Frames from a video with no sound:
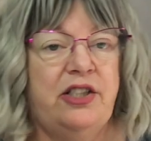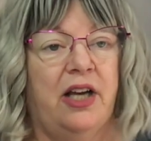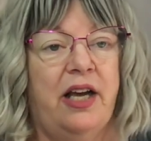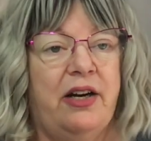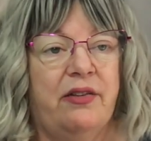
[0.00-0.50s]

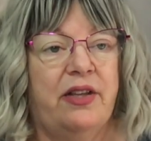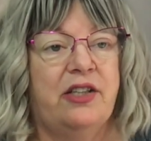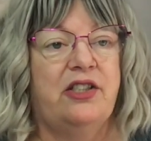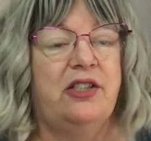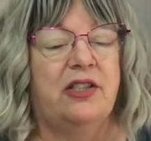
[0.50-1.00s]
I don't
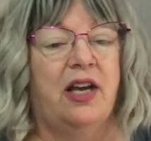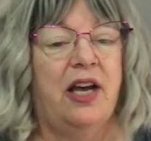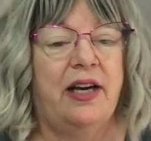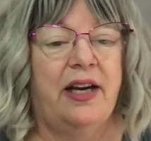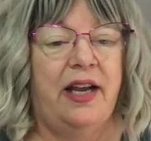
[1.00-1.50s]
think she's
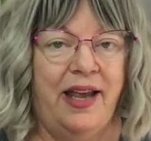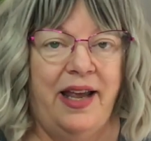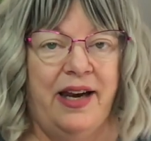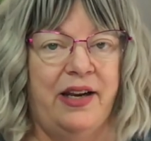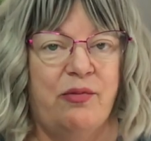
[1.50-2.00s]
got
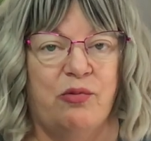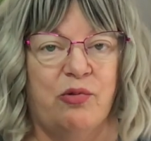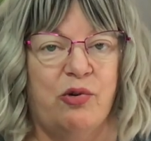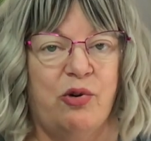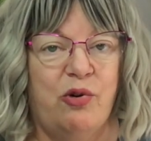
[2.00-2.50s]
any
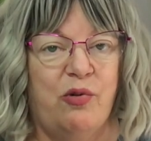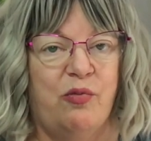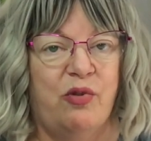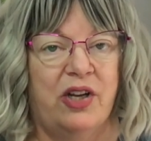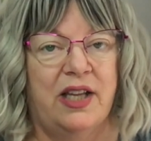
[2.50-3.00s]

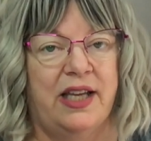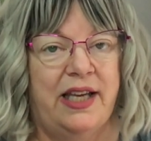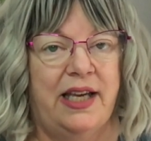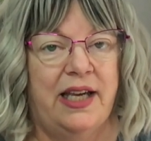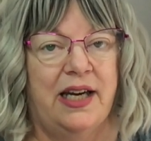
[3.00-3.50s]
room really
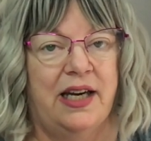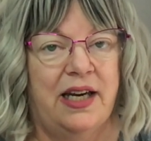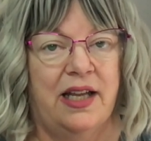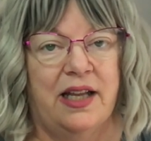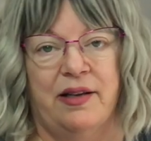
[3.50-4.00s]
in
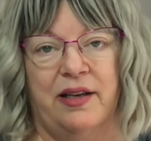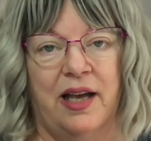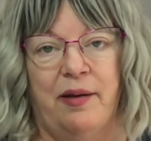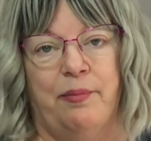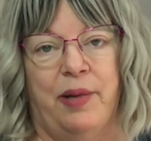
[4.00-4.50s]

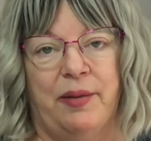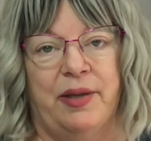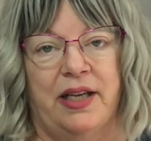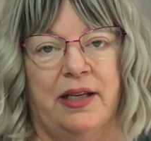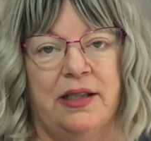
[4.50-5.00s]

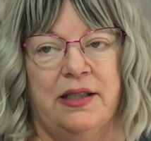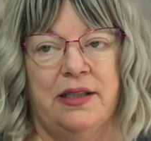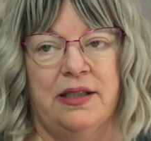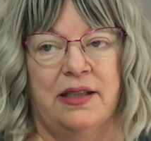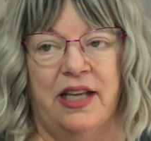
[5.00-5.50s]
public
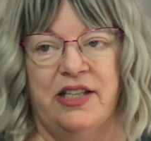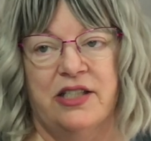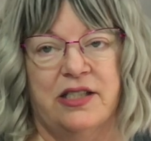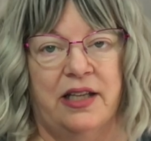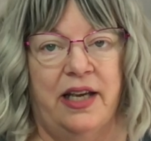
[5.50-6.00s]

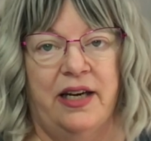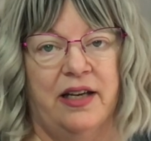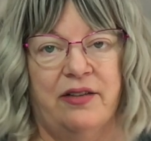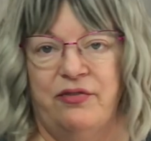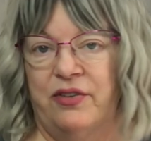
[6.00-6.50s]

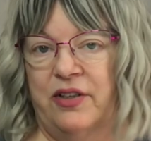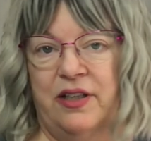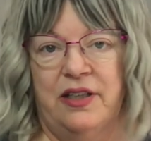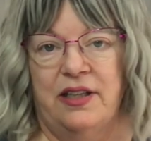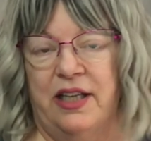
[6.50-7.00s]
legislative
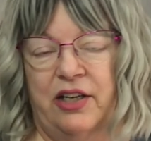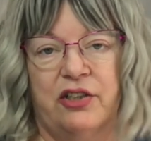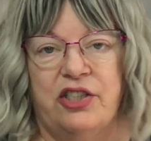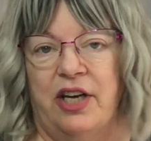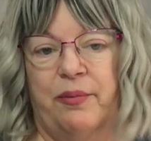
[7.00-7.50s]

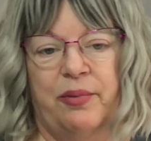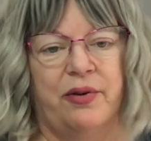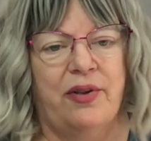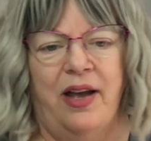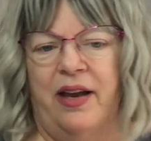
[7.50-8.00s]
leadership
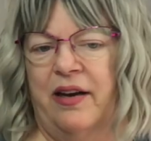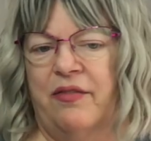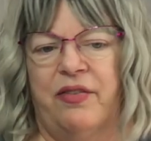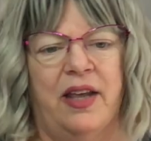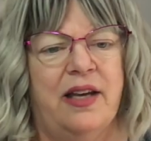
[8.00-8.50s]
kind
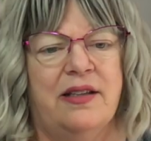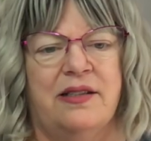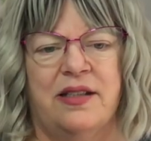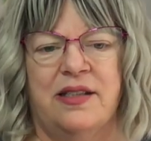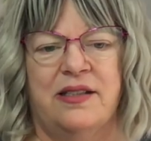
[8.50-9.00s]
of
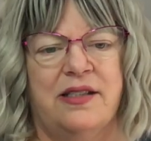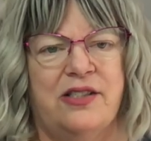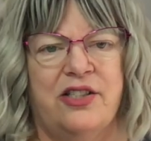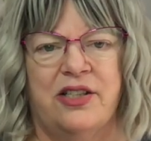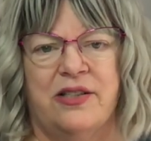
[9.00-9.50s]
things. This is
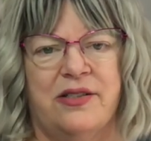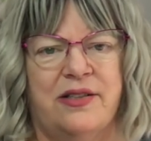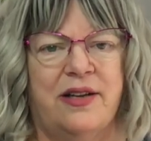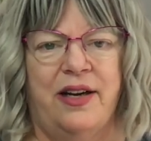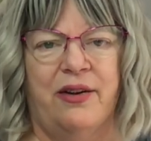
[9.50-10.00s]
just,
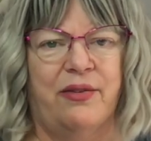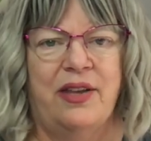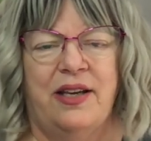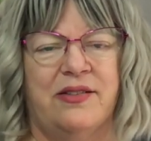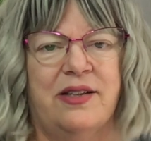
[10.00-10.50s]
I don't
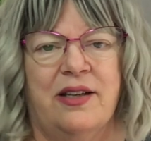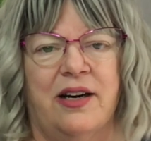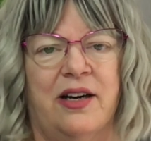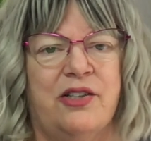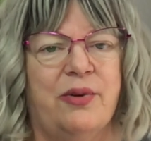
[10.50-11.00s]
think it's in the
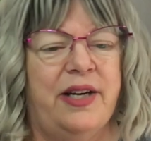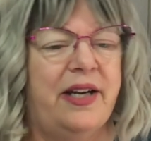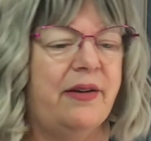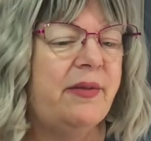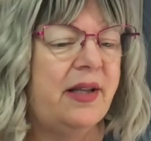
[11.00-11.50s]
cards right
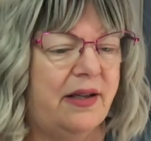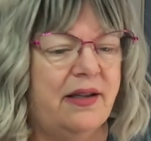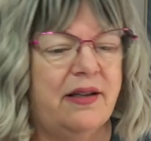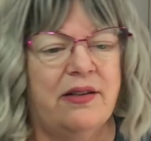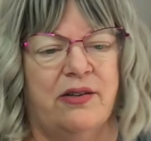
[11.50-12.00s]
now.
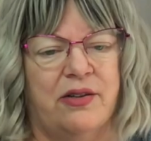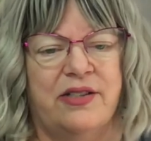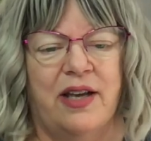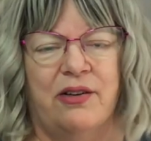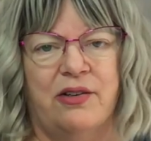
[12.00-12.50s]
Of course,
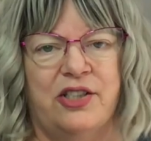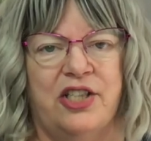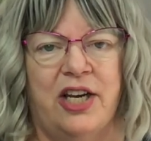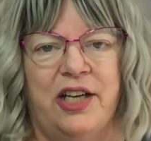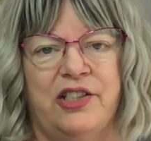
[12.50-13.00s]
that could
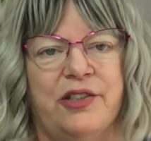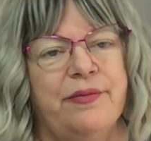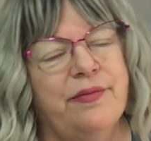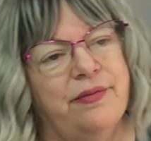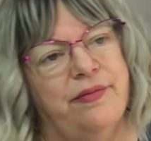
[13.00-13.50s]
change.
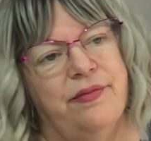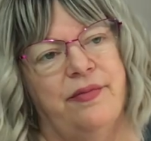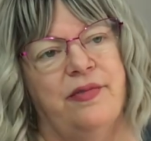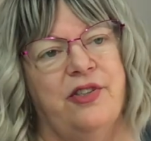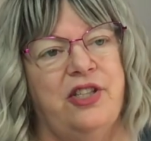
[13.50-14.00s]

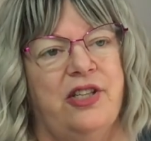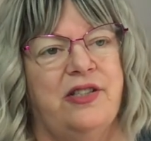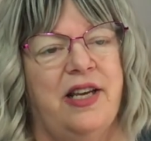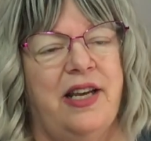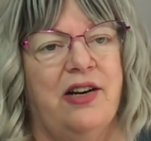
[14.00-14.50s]

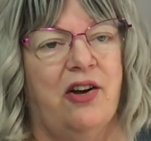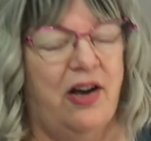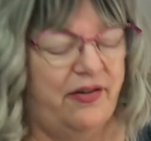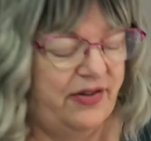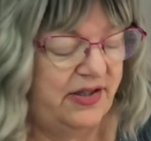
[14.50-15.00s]
She's in
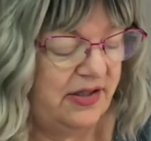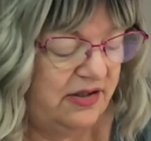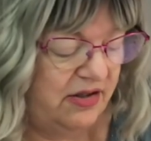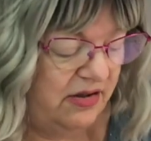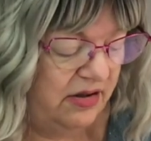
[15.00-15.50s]
office
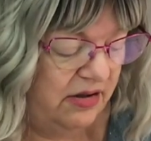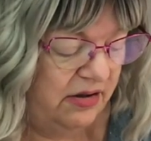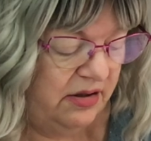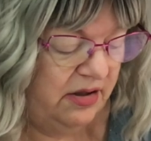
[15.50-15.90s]
until